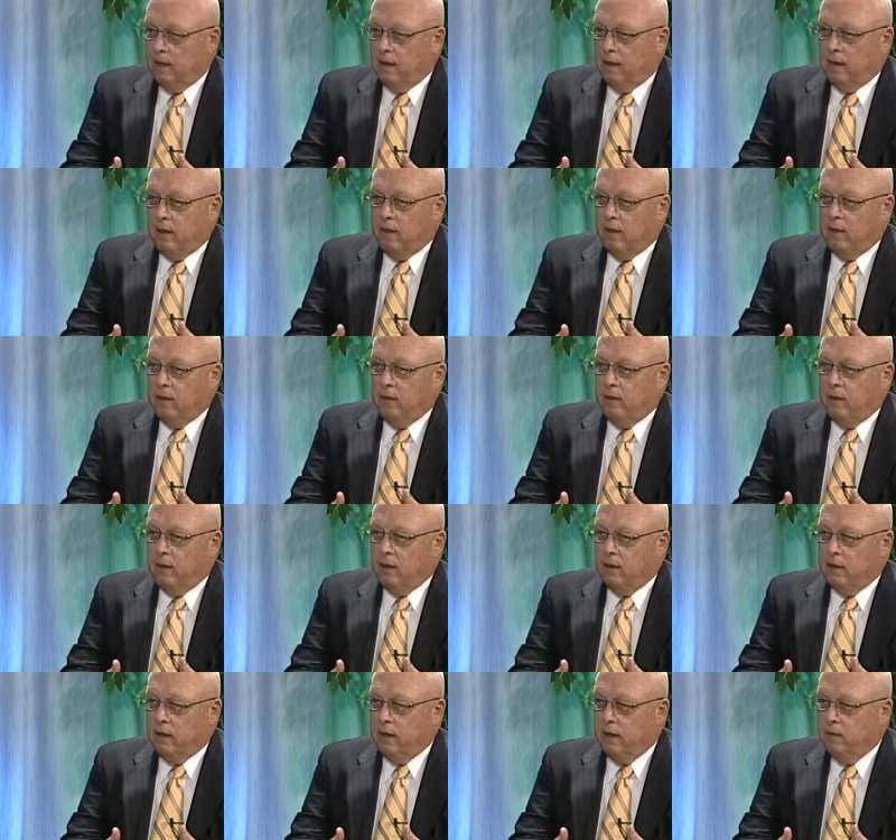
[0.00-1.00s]
Uh,
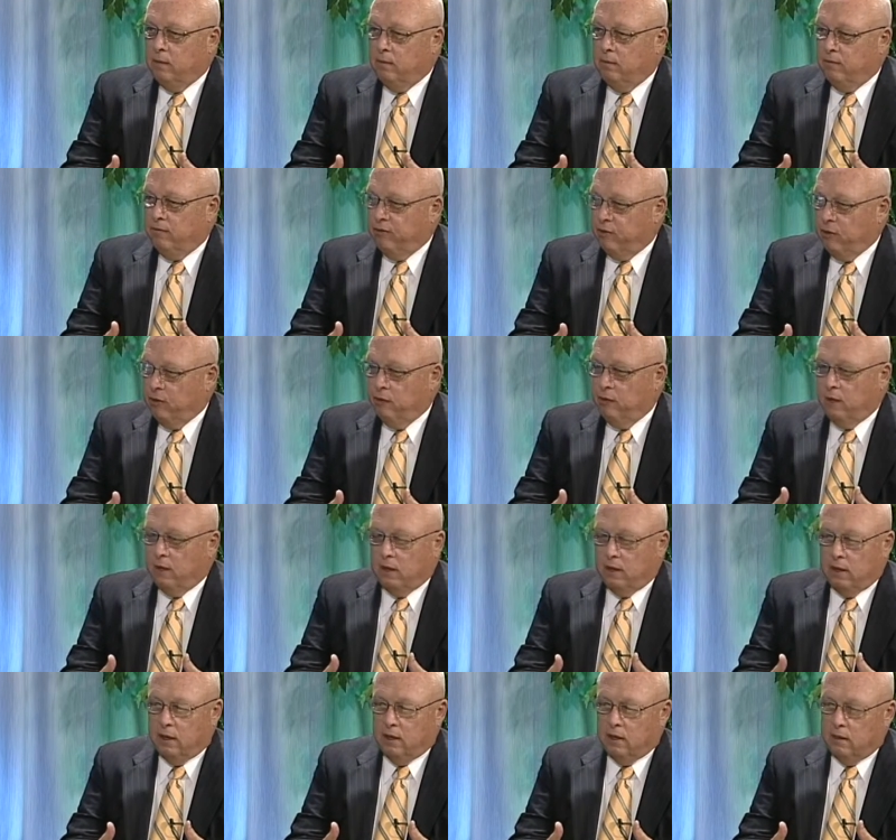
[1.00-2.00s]
they need food, they
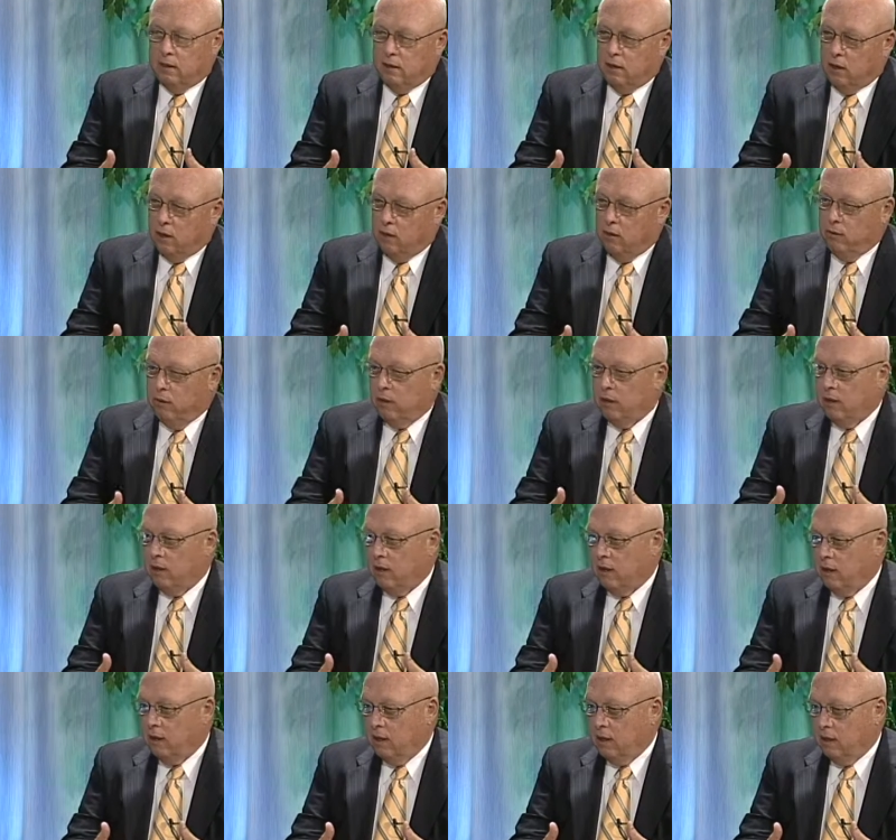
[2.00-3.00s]
need clothing,
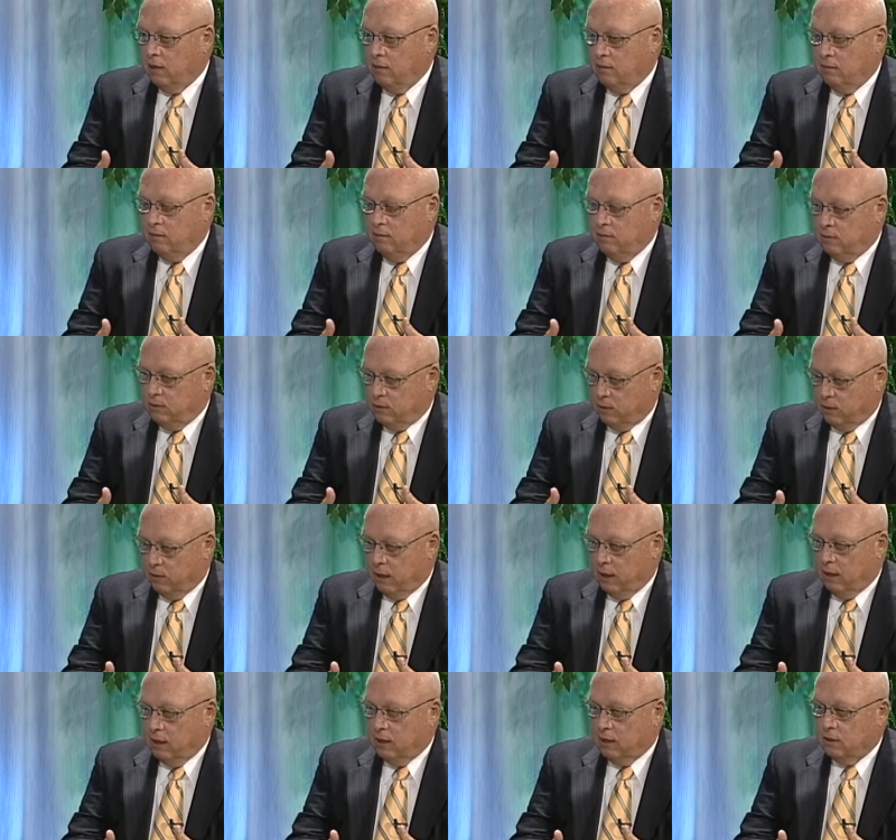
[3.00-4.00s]
they need some
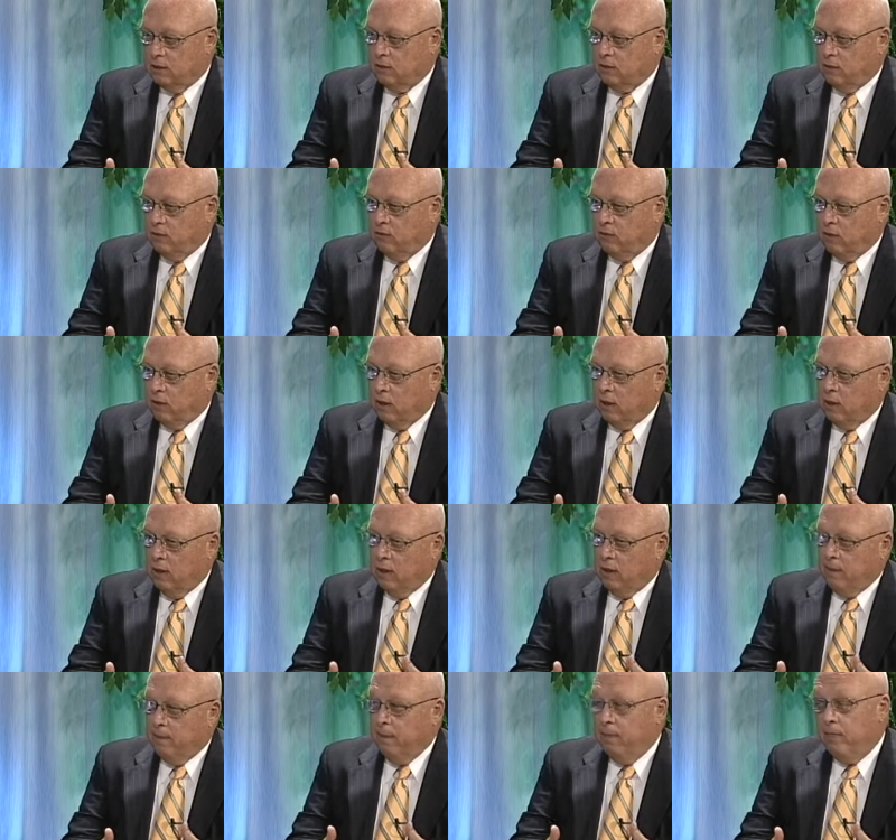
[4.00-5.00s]
money, and so forth.
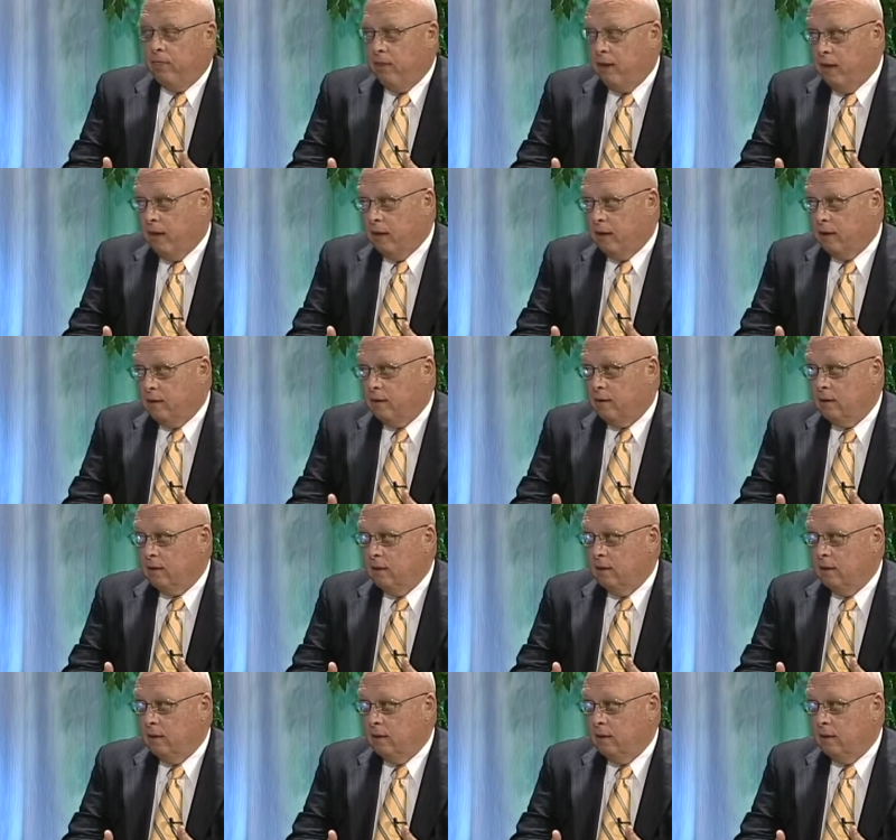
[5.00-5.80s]
Then